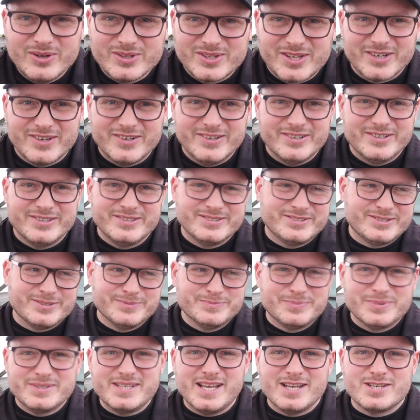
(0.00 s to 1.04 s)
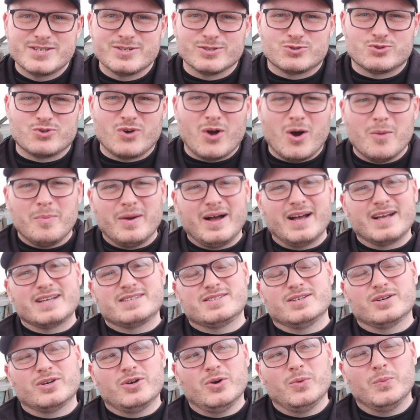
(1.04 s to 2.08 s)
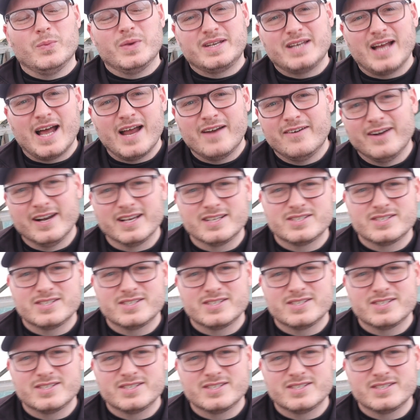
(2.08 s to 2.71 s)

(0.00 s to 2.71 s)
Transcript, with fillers: there are some potential drawbacks that come with direct